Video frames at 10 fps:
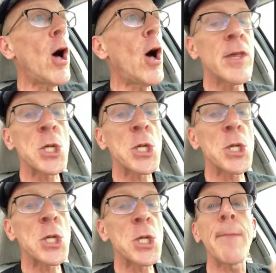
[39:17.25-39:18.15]
the show
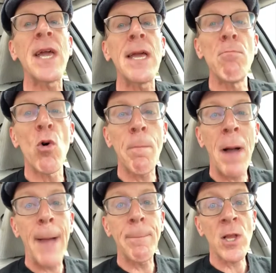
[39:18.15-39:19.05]
just kept getting more
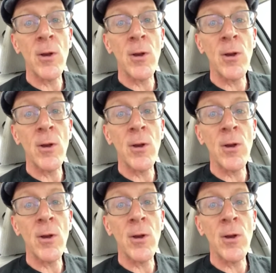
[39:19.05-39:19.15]
popular.